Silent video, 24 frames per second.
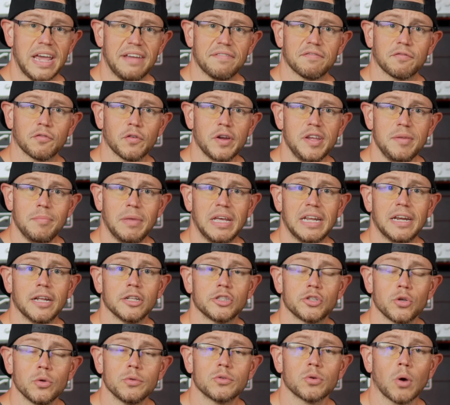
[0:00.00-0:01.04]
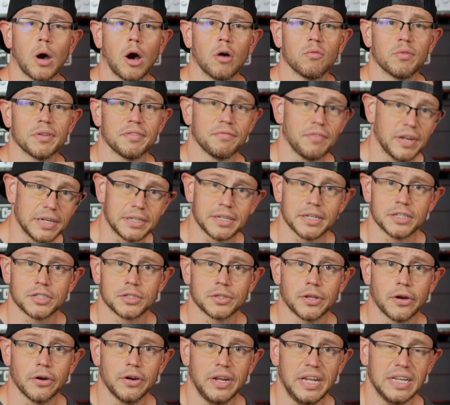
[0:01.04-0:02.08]
a Friedman 212 with
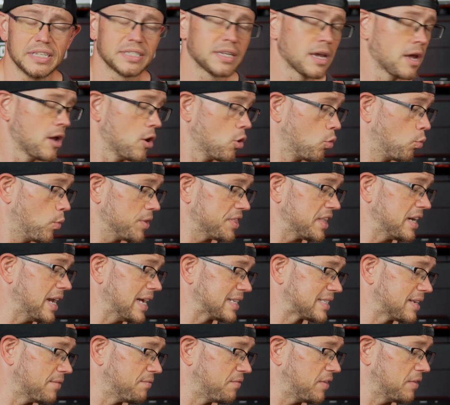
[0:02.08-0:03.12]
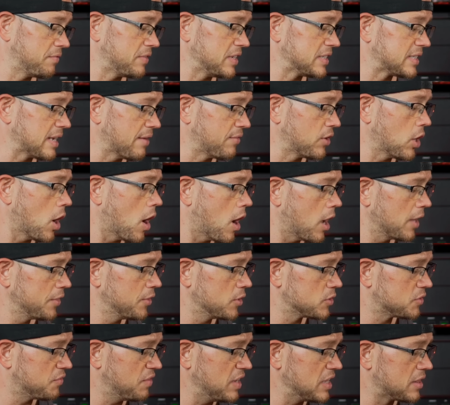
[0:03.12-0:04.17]
vintage 30s with an SM57 on
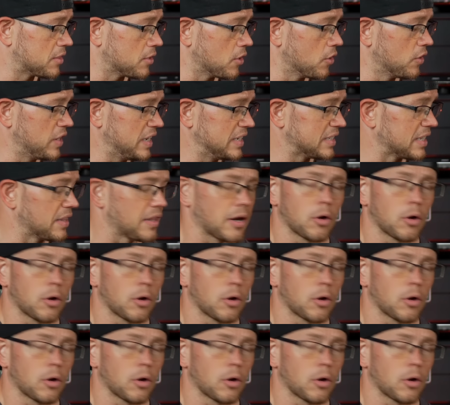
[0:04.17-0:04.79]
those V30s, and